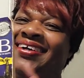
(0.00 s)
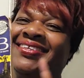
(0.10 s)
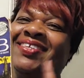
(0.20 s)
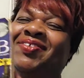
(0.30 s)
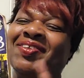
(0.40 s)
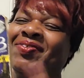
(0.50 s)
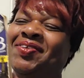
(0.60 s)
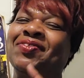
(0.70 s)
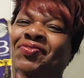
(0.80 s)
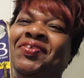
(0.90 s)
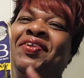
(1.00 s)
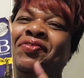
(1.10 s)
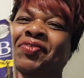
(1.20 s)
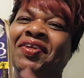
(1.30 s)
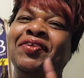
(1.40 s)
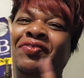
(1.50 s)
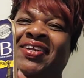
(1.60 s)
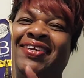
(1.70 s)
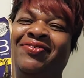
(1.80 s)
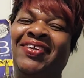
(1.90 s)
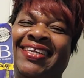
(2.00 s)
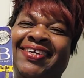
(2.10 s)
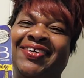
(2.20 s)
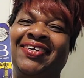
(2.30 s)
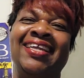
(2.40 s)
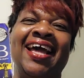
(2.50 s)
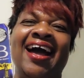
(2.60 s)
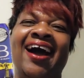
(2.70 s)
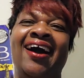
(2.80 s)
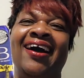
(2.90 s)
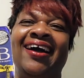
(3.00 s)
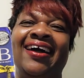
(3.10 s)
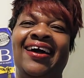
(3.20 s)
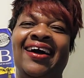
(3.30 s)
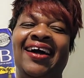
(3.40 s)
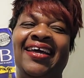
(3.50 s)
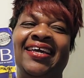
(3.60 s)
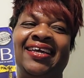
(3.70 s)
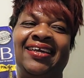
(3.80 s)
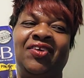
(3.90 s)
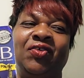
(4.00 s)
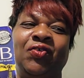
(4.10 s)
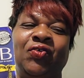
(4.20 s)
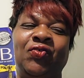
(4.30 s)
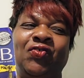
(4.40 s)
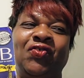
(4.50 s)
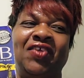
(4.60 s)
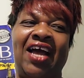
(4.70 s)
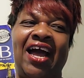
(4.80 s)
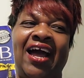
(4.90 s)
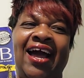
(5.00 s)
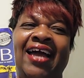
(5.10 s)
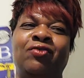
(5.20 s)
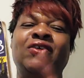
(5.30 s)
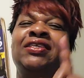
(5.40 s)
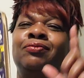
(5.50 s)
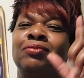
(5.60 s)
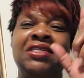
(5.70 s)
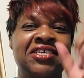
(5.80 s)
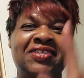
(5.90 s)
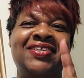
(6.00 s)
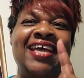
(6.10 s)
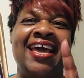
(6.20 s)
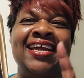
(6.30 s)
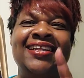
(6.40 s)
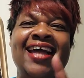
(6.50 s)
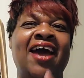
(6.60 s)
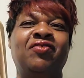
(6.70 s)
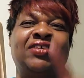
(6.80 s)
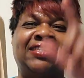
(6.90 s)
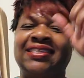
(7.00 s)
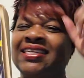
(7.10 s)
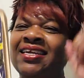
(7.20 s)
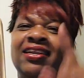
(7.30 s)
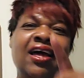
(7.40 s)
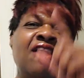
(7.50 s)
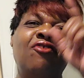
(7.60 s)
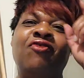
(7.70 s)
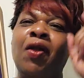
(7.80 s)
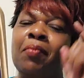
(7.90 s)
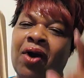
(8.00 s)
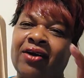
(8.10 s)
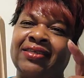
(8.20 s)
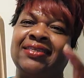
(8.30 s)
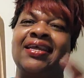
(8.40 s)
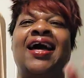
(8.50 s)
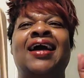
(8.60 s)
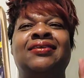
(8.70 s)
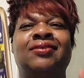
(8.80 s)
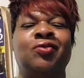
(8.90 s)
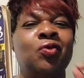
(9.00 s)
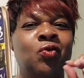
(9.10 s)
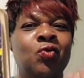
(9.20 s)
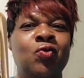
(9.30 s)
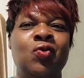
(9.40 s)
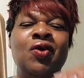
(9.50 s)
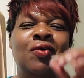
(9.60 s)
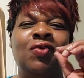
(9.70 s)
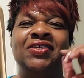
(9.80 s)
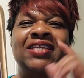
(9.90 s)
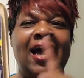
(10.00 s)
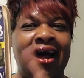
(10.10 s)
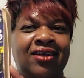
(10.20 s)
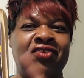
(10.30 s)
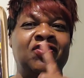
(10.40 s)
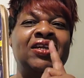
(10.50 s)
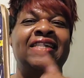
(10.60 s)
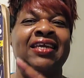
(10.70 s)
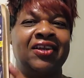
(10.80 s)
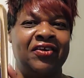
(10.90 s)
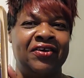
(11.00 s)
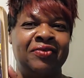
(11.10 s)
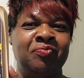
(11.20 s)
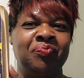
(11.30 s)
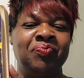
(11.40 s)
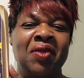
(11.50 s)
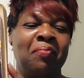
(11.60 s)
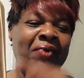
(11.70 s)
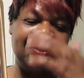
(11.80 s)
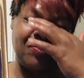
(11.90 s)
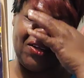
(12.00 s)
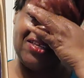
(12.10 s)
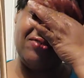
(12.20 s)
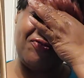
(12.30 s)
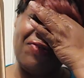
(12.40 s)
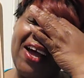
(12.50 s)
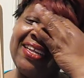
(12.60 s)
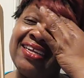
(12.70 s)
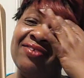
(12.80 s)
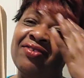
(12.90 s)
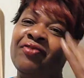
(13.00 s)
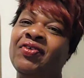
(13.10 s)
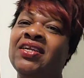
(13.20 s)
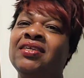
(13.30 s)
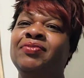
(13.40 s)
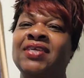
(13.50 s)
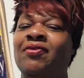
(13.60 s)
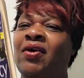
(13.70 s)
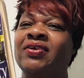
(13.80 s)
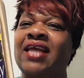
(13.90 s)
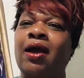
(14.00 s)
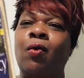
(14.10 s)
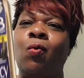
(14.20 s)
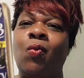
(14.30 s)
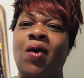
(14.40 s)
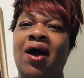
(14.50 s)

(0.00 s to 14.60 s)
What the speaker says: This one was really, really, really, really good. I was near to the end. I was still flummoxed as to who was the actual killer. But when he finally revealed himself, I was like, what?